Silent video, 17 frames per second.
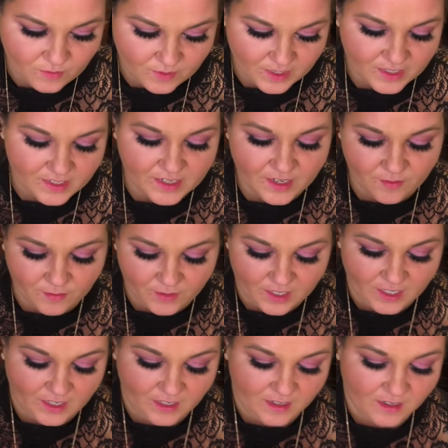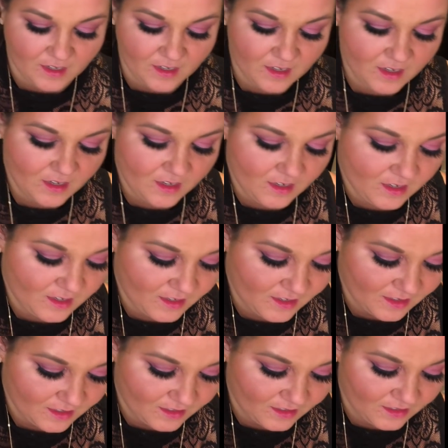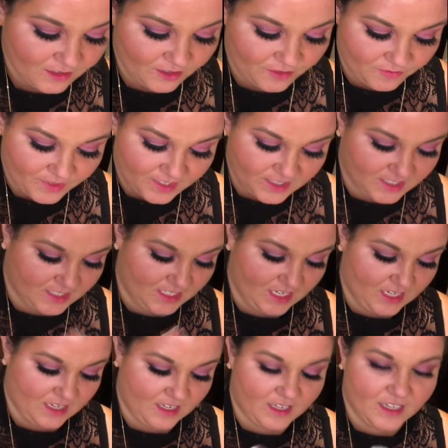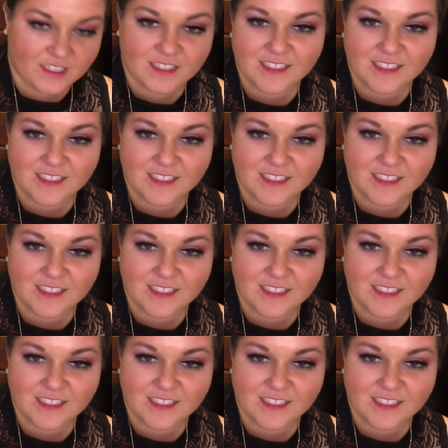What did I read? Laritze.